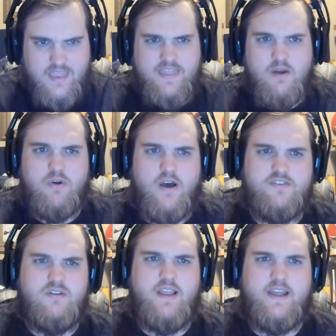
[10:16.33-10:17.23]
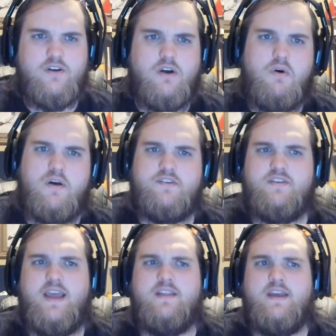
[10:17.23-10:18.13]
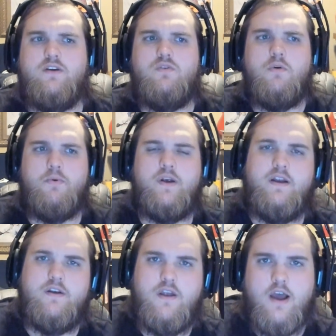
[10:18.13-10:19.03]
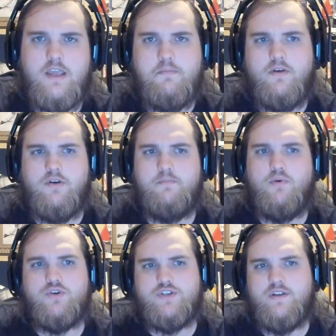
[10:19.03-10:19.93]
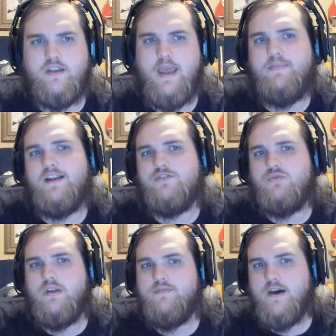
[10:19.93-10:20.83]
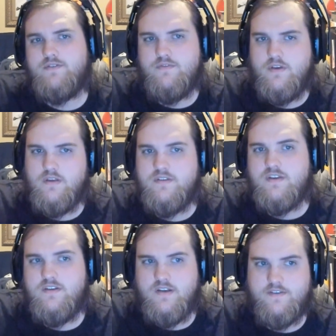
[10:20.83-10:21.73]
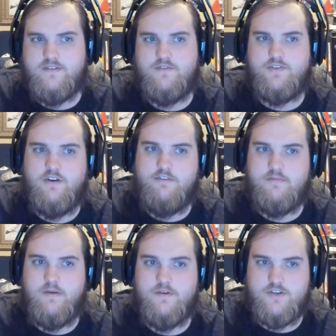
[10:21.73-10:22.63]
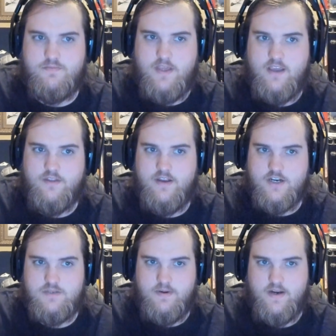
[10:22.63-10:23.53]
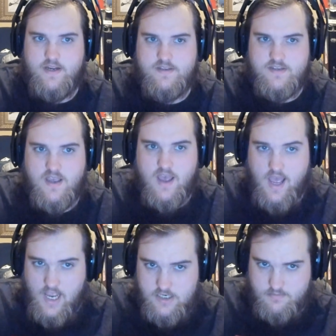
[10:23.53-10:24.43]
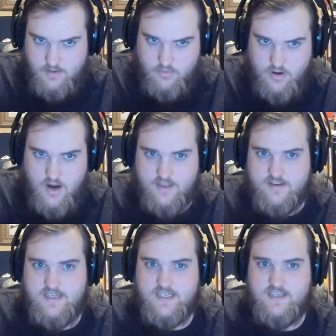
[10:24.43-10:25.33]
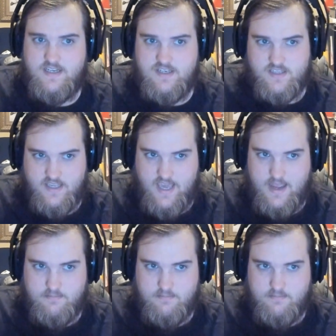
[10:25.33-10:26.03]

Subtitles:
They would also later go on to say how they incorporated a documentary portion of the game that has 25 civilians and dozens of service members speaking on their experience to bring more authenticity to the game.